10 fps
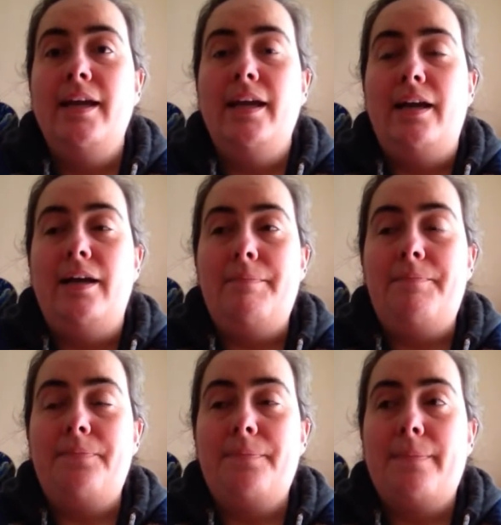
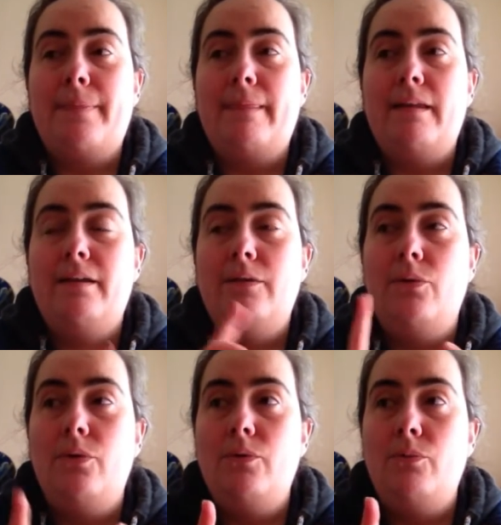
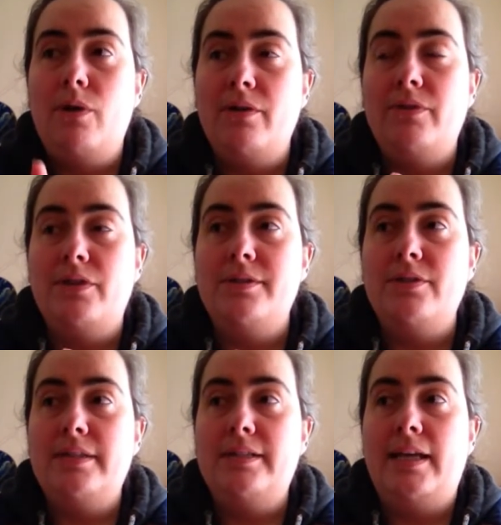One of those
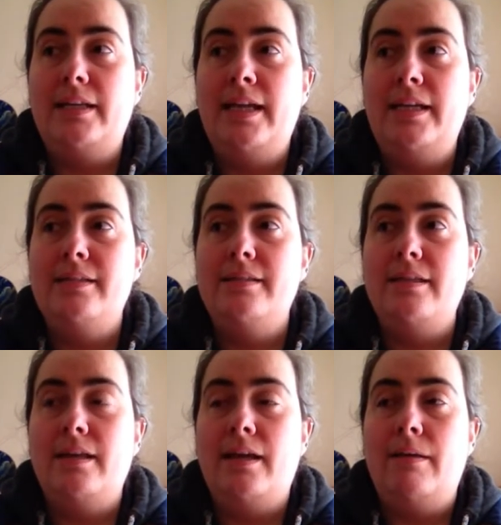dye techniques
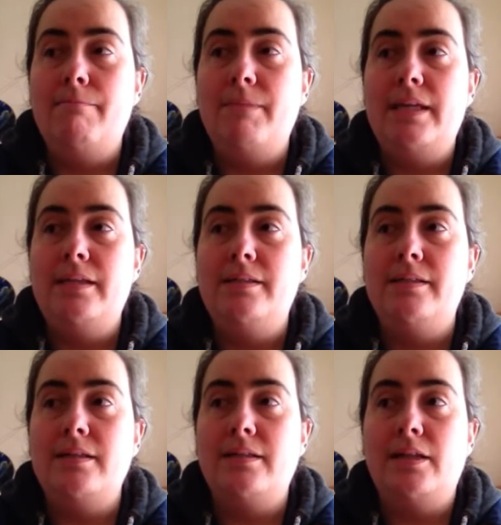is
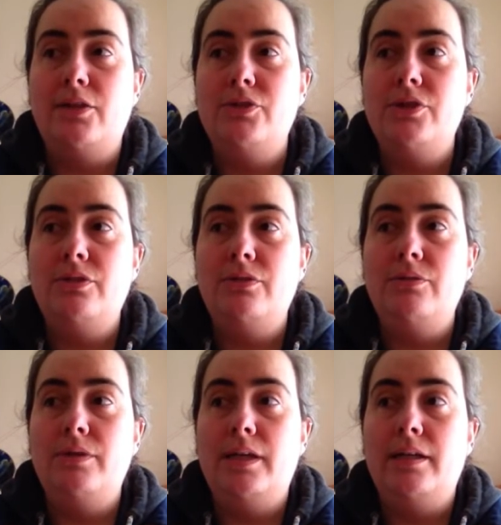as close
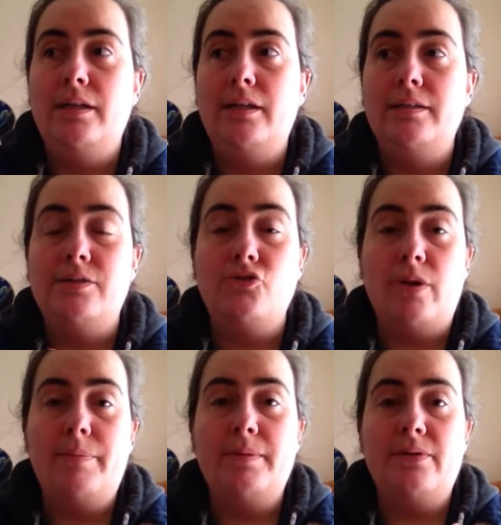to a
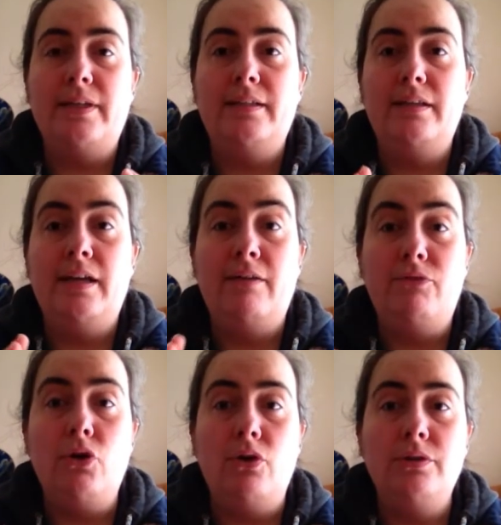stripe as I have
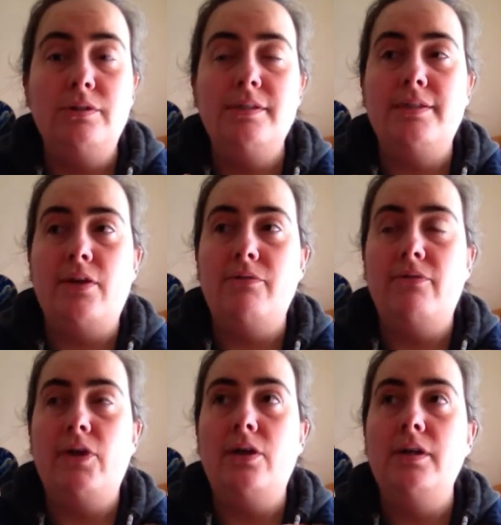gotten so
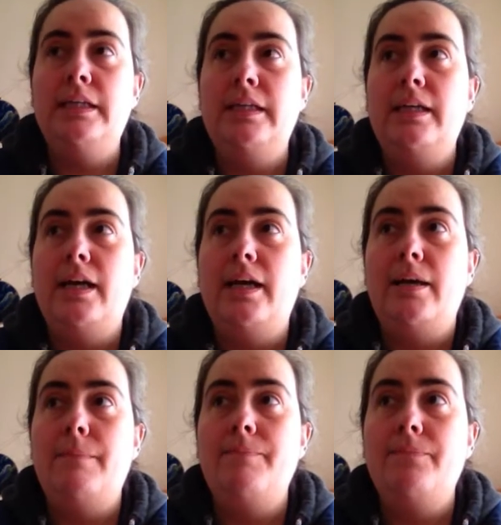far,
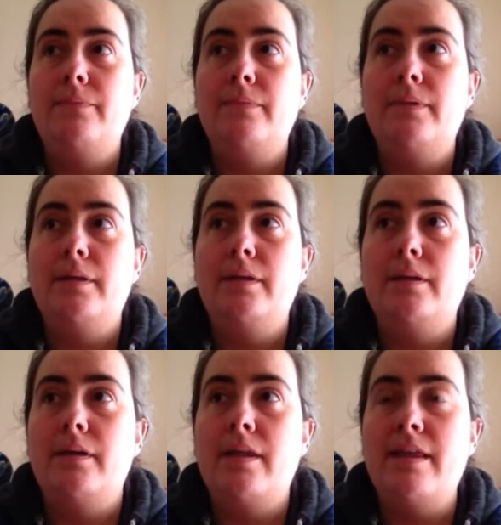and
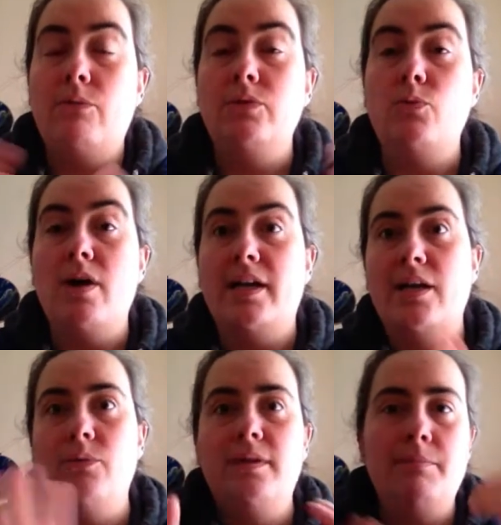that was working
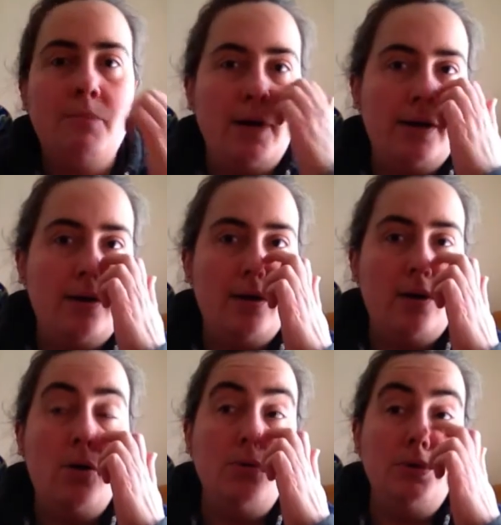within my
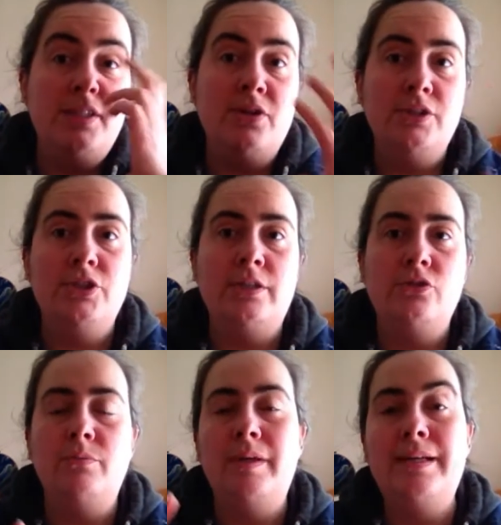old dye
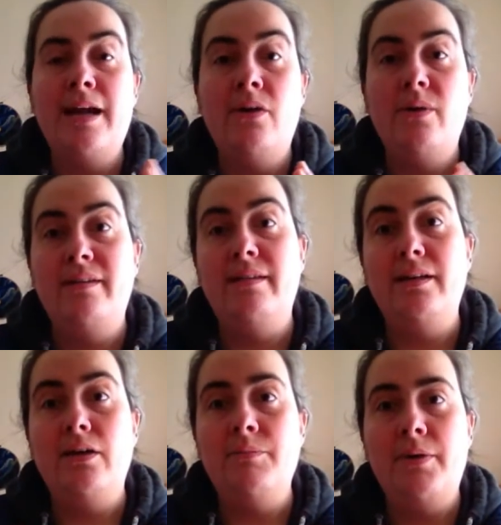schedule, but now I
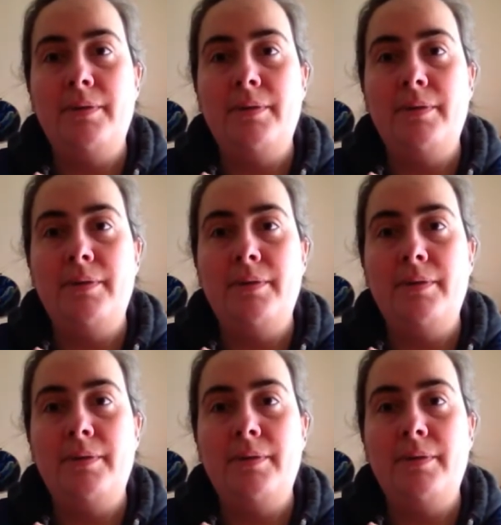think I might be